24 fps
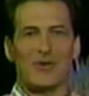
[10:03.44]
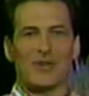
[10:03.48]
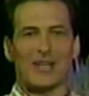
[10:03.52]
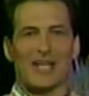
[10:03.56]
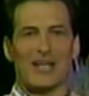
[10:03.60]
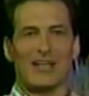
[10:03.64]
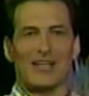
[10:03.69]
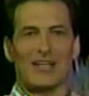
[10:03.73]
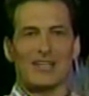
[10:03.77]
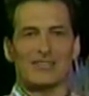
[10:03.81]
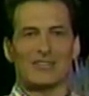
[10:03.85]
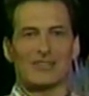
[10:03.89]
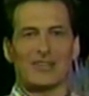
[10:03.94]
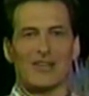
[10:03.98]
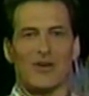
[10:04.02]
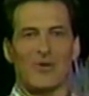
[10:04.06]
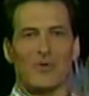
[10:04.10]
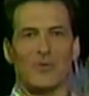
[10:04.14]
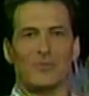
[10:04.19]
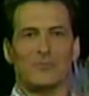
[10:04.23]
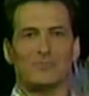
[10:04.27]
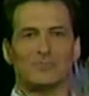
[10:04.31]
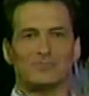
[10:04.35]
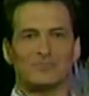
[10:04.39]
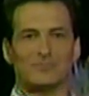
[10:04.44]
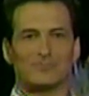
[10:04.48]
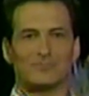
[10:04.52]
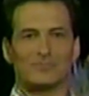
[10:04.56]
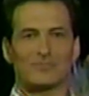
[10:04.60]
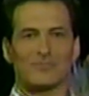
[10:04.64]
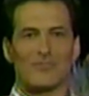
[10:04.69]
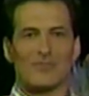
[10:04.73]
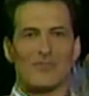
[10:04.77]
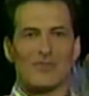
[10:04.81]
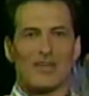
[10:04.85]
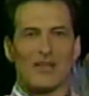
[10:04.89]
Okay, let's go.
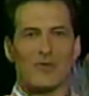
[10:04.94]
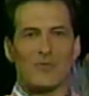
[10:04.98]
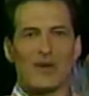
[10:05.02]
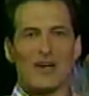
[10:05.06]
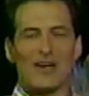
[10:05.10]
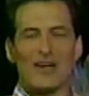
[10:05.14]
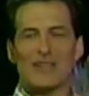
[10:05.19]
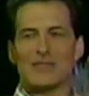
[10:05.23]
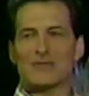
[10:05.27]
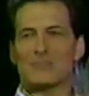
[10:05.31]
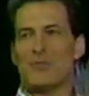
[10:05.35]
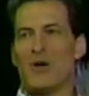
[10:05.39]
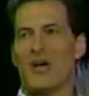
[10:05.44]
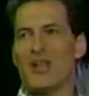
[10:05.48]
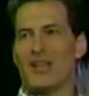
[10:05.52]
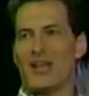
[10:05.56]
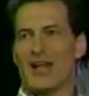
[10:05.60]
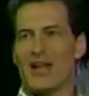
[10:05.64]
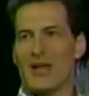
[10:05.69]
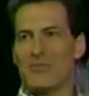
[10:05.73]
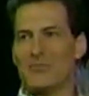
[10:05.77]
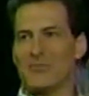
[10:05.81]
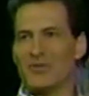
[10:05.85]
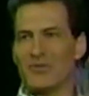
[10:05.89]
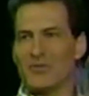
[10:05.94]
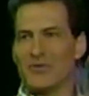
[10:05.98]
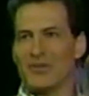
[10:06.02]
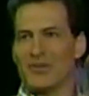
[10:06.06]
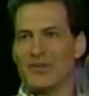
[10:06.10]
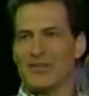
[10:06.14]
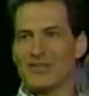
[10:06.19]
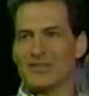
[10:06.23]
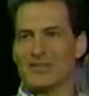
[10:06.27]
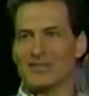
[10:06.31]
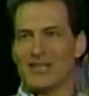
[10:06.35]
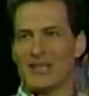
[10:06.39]
Where is Paula
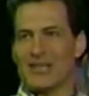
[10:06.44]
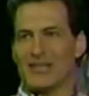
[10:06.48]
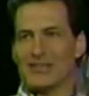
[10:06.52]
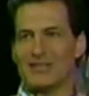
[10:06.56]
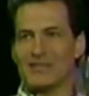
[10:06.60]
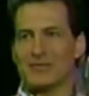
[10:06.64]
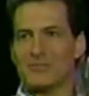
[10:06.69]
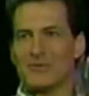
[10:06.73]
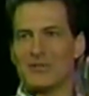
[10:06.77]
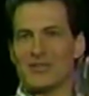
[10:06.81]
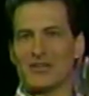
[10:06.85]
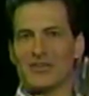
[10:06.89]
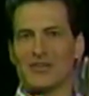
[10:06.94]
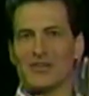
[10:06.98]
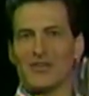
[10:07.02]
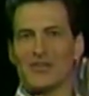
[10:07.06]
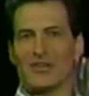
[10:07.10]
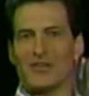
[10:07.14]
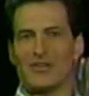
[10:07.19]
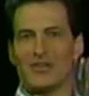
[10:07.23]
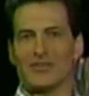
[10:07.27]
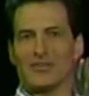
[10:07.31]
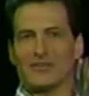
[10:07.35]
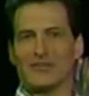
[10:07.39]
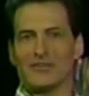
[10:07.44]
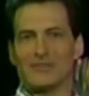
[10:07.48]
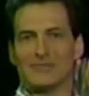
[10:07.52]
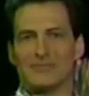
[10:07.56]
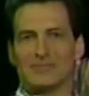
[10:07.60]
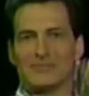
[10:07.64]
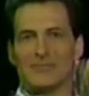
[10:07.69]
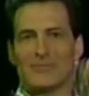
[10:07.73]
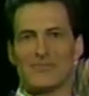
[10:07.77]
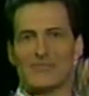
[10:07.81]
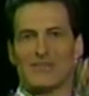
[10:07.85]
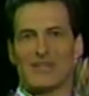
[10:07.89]
Abdul these days, speaking of her?
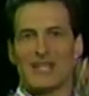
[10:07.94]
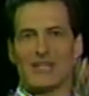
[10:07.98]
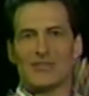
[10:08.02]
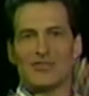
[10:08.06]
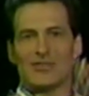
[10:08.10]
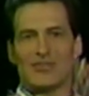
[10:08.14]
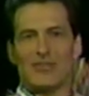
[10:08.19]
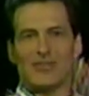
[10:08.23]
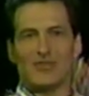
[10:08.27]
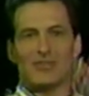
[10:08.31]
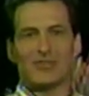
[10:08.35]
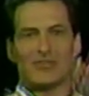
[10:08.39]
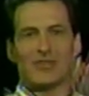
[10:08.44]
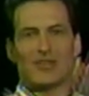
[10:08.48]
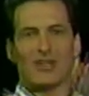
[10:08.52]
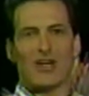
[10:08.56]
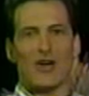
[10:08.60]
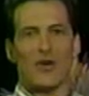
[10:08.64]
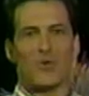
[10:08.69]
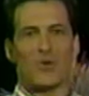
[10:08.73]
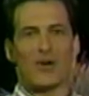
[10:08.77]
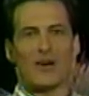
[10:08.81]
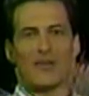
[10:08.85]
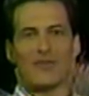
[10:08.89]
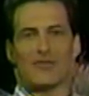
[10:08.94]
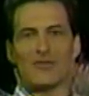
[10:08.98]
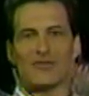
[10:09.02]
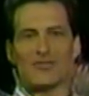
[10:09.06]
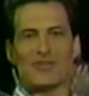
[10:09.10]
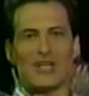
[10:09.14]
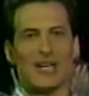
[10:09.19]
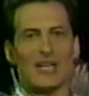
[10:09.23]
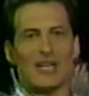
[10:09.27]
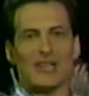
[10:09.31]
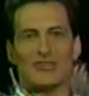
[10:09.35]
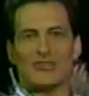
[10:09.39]
Didn't she used to go wherever
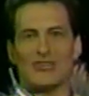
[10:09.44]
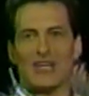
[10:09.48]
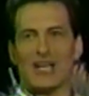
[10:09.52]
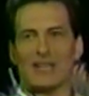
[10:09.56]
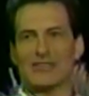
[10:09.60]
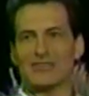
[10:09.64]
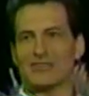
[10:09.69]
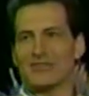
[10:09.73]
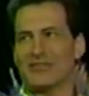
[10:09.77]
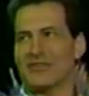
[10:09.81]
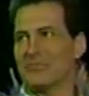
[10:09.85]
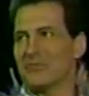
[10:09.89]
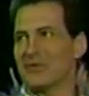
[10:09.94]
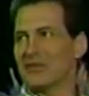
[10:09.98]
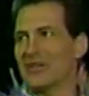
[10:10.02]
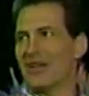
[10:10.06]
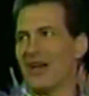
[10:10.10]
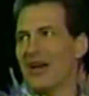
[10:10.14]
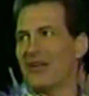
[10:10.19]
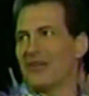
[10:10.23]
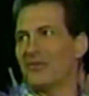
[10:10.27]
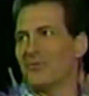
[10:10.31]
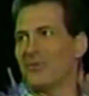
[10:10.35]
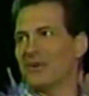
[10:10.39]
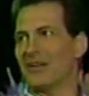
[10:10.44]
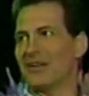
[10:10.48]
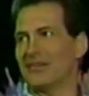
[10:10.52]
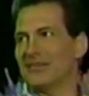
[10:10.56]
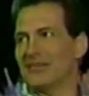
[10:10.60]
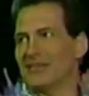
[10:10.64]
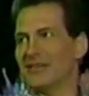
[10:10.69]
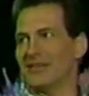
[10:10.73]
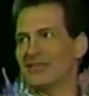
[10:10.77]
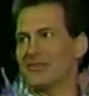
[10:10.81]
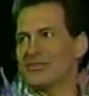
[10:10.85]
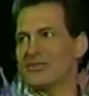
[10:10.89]
Janet Jackson and Madonna went,
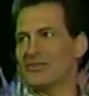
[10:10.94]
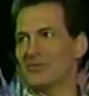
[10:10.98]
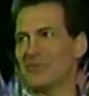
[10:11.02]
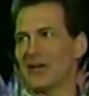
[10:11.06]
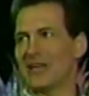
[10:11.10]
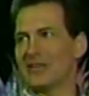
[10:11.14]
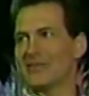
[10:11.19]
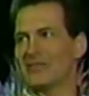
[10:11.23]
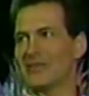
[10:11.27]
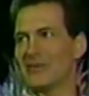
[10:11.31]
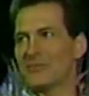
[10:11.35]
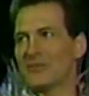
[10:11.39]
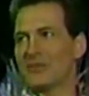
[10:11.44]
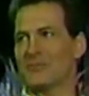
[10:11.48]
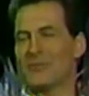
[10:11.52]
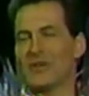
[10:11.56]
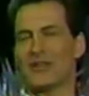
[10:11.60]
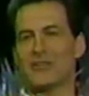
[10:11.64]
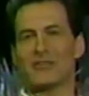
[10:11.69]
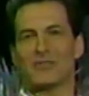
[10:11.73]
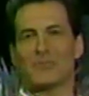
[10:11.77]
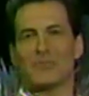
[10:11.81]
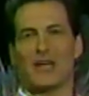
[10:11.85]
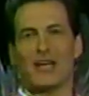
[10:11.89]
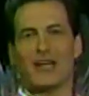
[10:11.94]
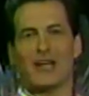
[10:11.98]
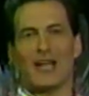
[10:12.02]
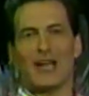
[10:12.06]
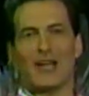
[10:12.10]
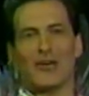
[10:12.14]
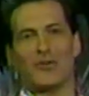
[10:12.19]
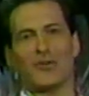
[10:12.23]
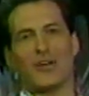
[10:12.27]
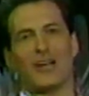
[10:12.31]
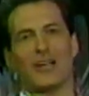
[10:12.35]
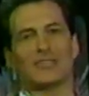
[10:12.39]
and then she made some speech about
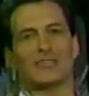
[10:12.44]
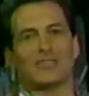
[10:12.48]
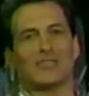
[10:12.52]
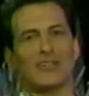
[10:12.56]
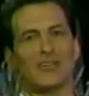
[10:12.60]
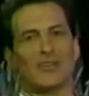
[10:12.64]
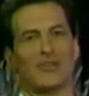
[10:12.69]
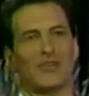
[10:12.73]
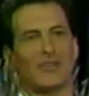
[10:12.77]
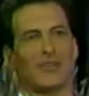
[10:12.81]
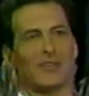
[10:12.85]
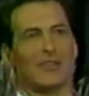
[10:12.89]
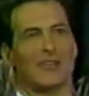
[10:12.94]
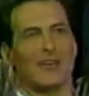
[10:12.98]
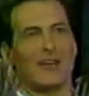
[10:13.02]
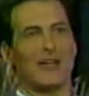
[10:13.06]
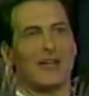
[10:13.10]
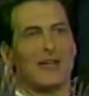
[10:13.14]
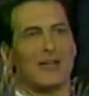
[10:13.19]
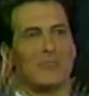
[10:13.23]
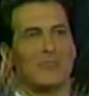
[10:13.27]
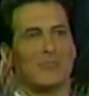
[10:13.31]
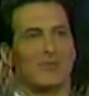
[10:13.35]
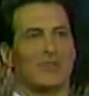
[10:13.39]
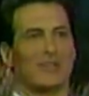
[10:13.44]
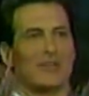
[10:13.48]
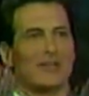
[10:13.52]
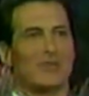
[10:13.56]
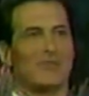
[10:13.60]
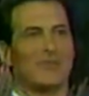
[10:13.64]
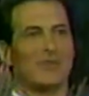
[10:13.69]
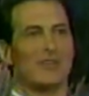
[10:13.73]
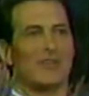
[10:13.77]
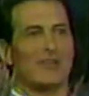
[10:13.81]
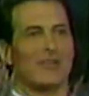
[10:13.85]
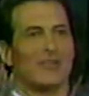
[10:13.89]
anorexia or
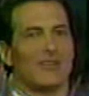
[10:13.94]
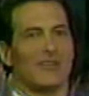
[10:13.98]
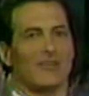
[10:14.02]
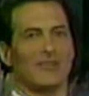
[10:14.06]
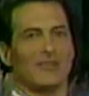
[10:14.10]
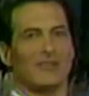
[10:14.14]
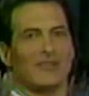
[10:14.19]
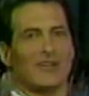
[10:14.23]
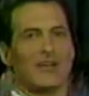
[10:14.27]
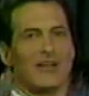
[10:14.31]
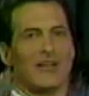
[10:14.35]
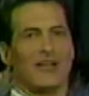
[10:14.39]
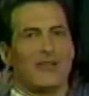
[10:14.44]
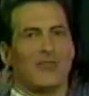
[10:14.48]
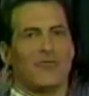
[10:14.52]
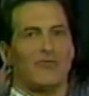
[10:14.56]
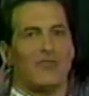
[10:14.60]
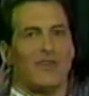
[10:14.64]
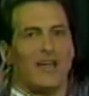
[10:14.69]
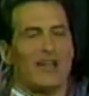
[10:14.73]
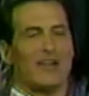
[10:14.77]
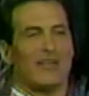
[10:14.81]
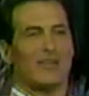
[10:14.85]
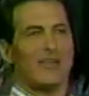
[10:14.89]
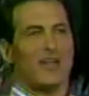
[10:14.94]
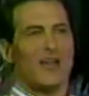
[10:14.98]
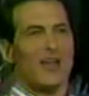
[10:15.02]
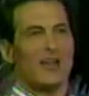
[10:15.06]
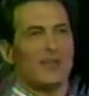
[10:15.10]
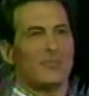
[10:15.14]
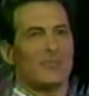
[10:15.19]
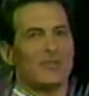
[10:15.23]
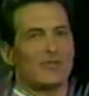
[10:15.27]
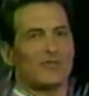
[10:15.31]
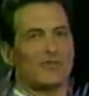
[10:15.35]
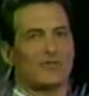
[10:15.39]
bulimia or Fat
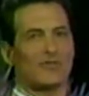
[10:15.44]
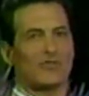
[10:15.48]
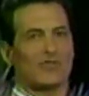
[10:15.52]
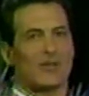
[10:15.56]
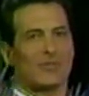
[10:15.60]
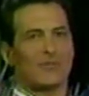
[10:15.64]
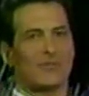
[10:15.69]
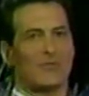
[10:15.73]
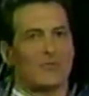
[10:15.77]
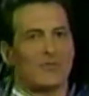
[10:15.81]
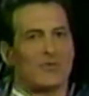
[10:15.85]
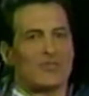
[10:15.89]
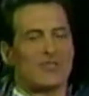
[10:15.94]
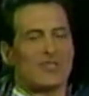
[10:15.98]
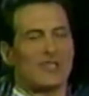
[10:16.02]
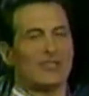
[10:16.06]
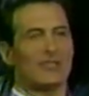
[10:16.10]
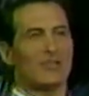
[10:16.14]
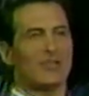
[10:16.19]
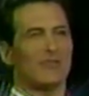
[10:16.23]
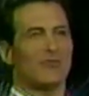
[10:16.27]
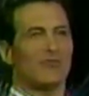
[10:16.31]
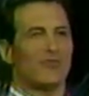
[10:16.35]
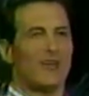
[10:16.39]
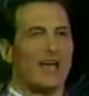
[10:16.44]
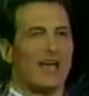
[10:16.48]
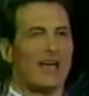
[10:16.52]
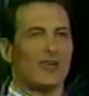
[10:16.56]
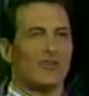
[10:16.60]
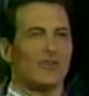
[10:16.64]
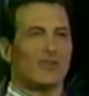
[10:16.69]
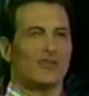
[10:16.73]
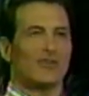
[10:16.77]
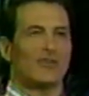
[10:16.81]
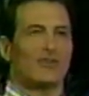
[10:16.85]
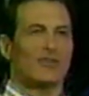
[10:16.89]
Anonymous or something? Was she too
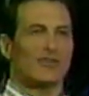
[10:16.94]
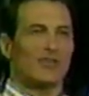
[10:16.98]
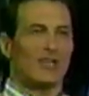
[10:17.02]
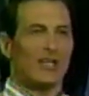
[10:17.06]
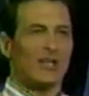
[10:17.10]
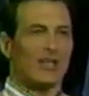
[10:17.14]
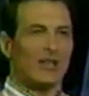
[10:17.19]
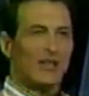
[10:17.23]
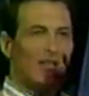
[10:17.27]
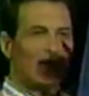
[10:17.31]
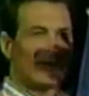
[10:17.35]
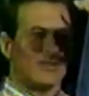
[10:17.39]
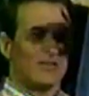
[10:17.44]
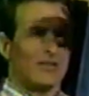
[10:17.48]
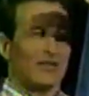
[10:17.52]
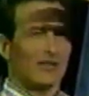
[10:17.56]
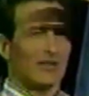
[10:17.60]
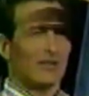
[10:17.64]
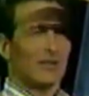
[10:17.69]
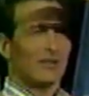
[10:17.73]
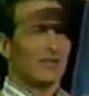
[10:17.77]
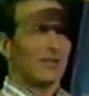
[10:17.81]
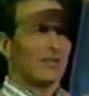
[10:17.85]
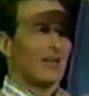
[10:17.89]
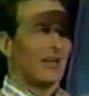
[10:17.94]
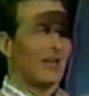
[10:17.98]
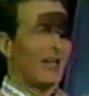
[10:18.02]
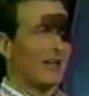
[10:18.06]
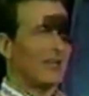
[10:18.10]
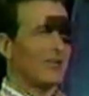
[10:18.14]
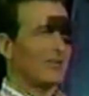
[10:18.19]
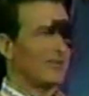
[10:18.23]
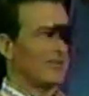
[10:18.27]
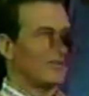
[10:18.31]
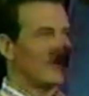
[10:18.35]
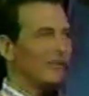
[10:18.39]
fat or too skinny?
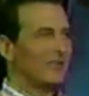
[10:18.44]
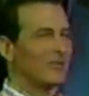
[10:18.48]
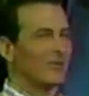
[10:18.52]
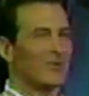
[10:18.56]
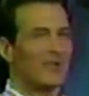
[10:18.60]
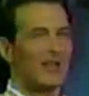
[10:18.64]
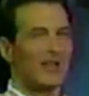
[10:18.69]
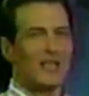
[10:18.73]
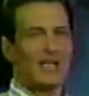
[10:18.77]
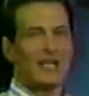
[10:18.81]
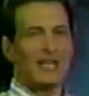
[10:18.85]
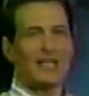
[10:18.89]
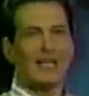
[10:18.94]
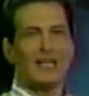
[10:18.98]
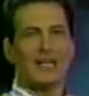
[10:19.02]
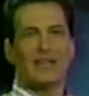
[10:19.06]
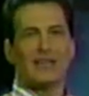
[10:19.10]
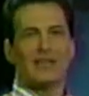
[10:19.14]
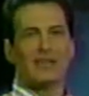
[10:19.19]
Really?